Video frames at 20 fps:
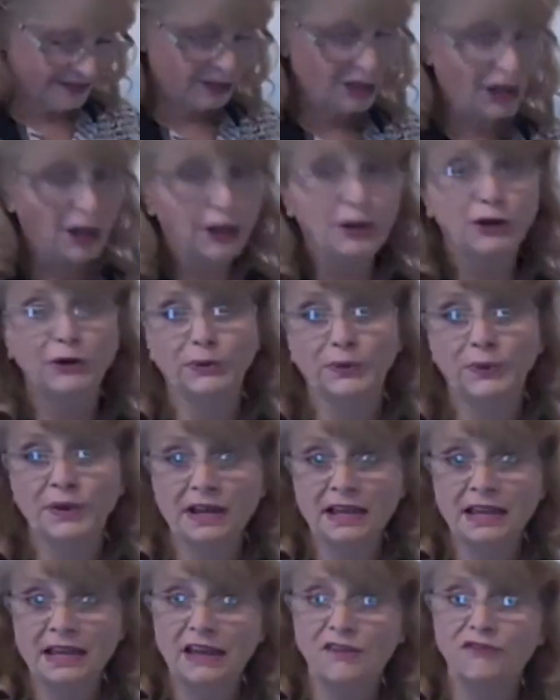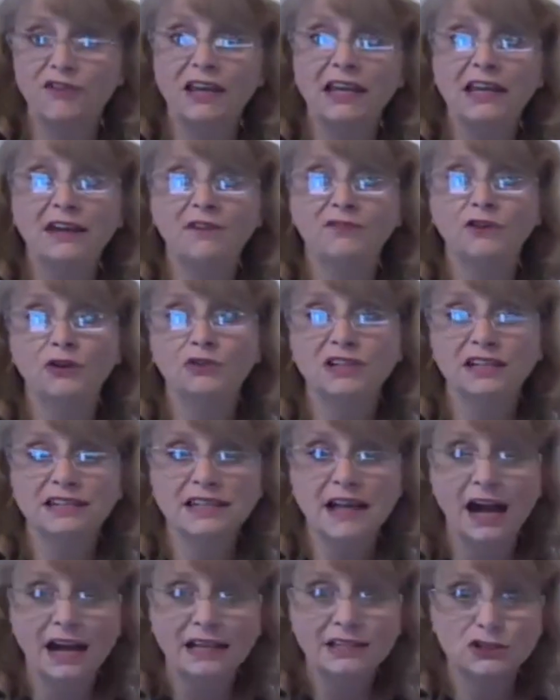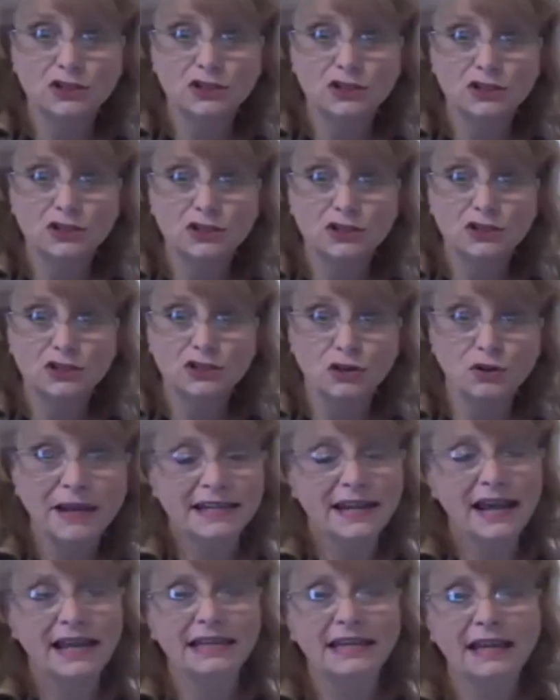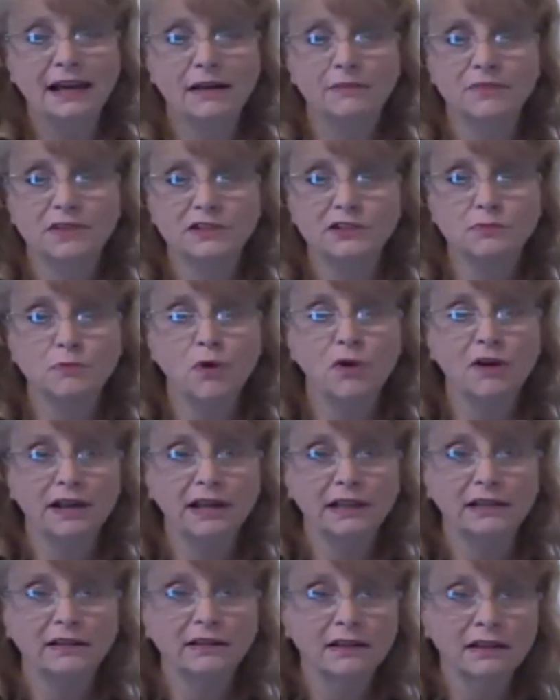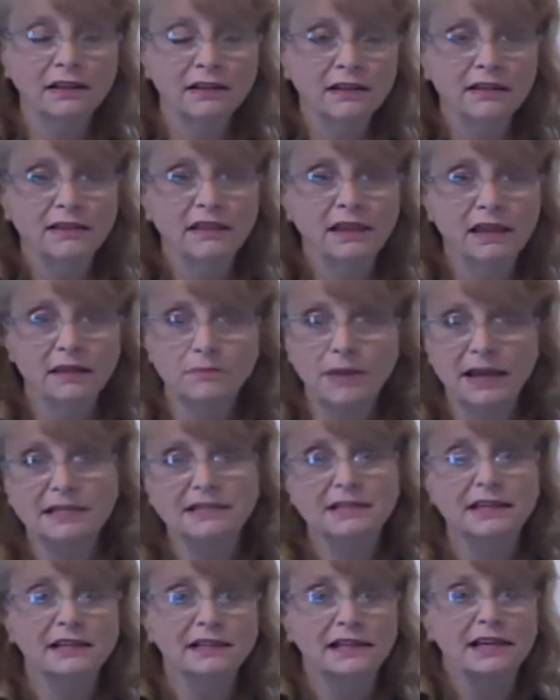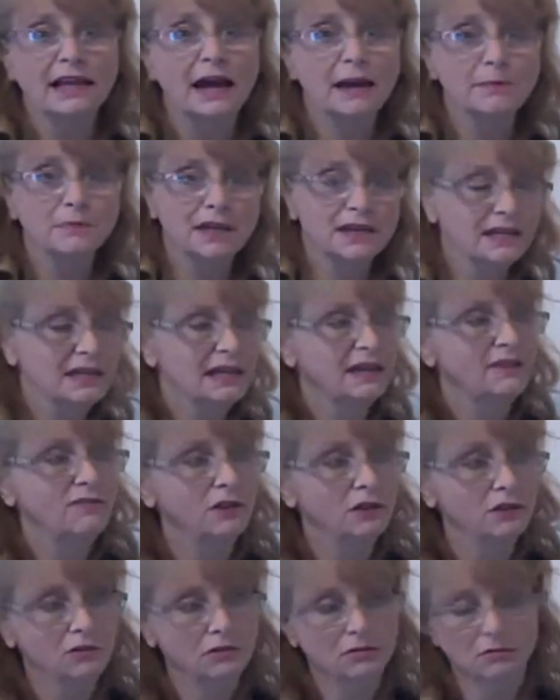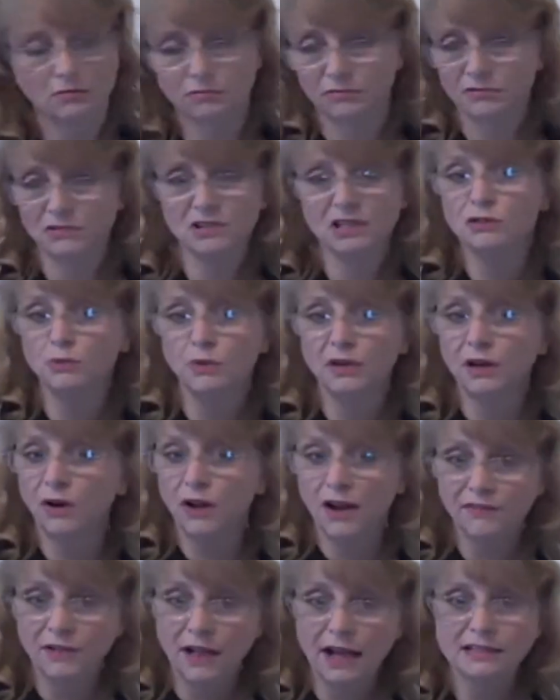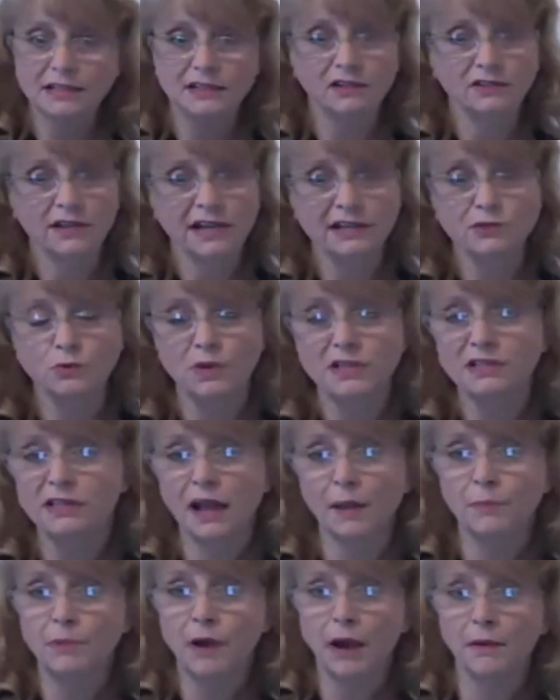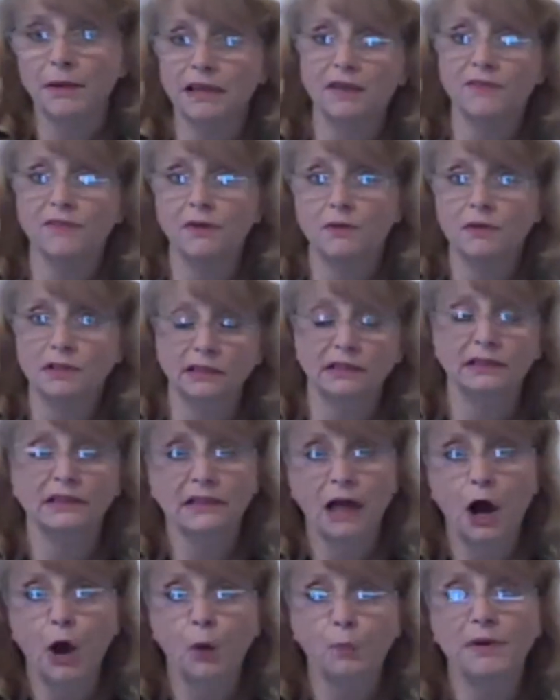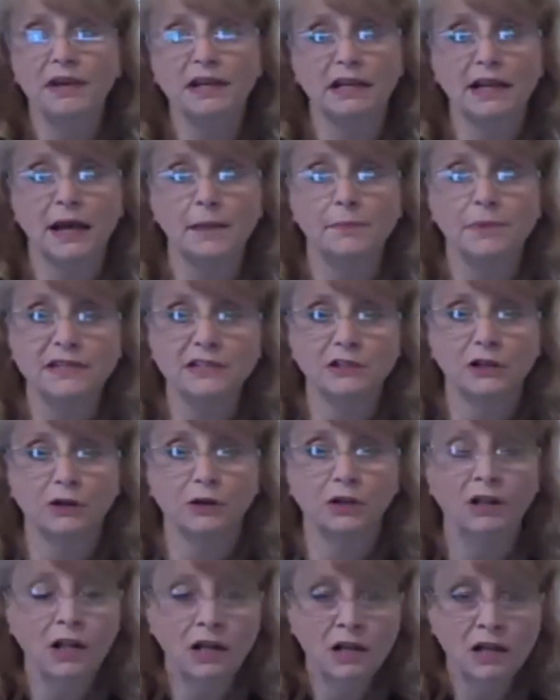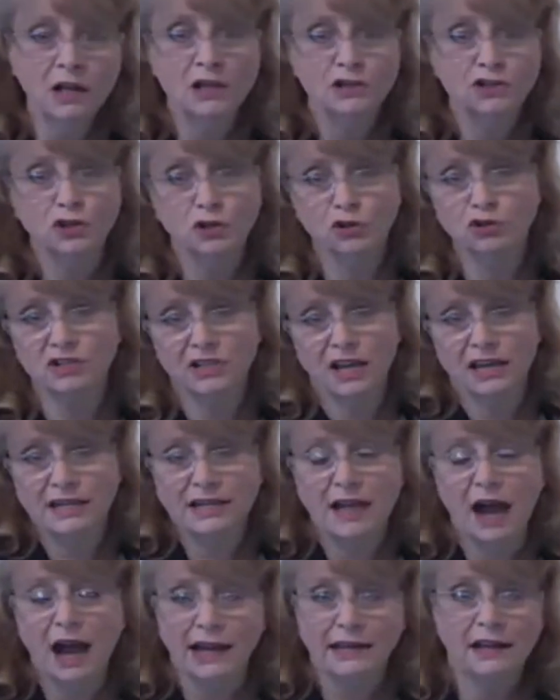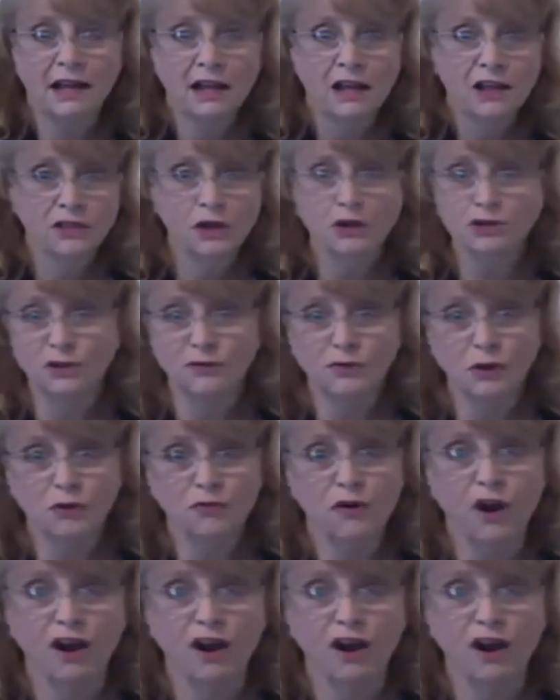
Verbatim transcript: So if any of you did not do it by 10 a.m. this morning, then basically I'm going to give you, since we don't have class until next Wednesday, I'll probably give open it up until Tuesday night. Those of you who've